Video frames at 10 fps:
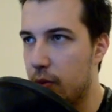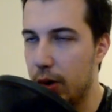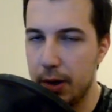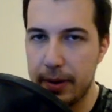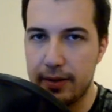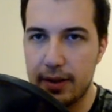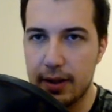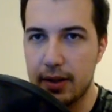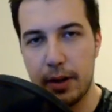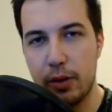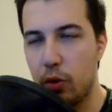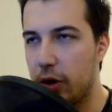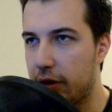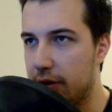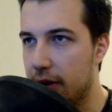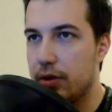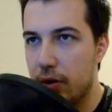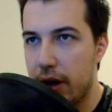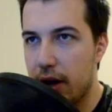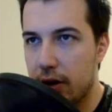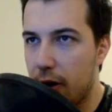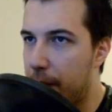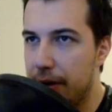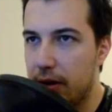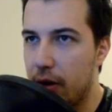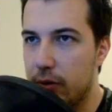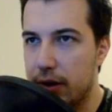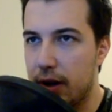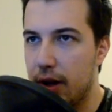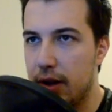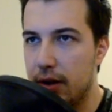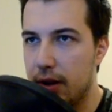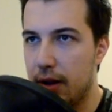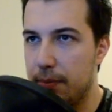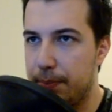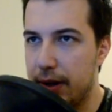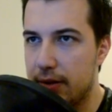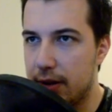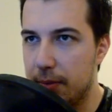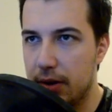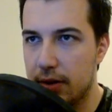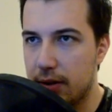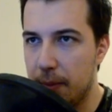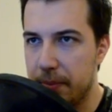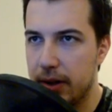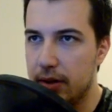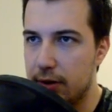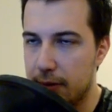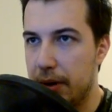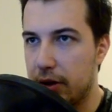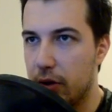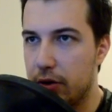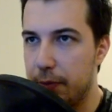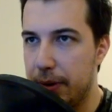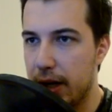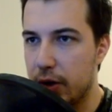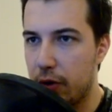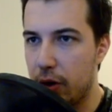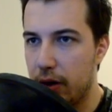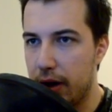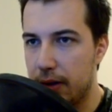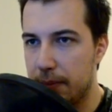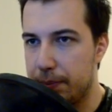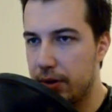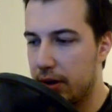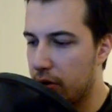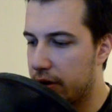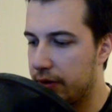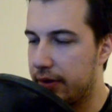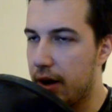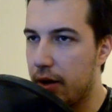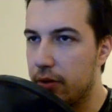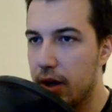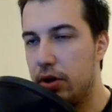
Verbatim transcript: Really basic, but it works. So yeah, copy the notes again and paste them in the sub bass, but go to piano roll and put it octave down.